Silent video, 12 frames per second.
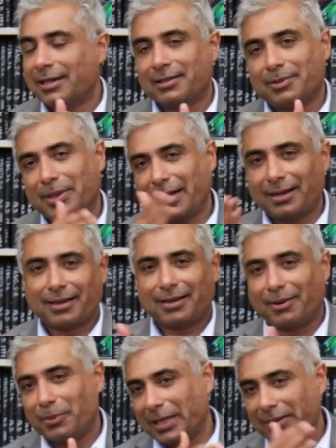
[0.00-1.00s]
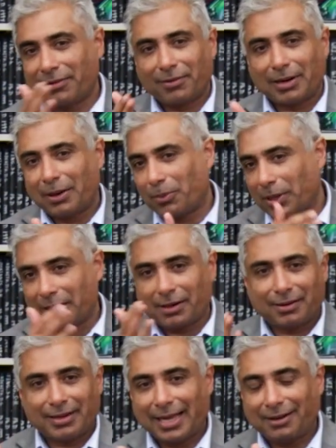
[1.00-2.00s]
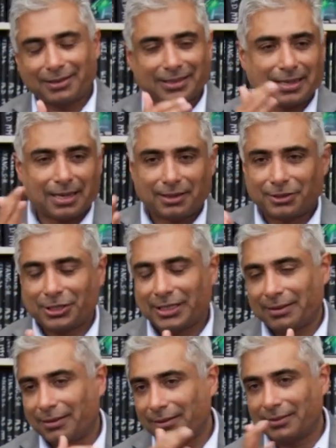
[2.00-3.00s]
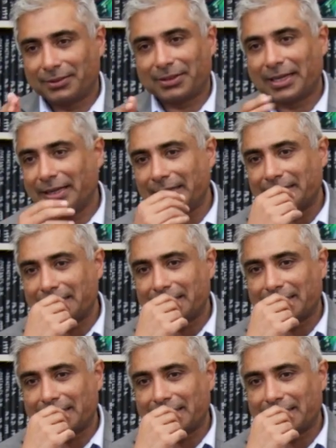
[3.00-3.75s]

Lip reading: So when I went through, I worked on nanotechnology and all those skins,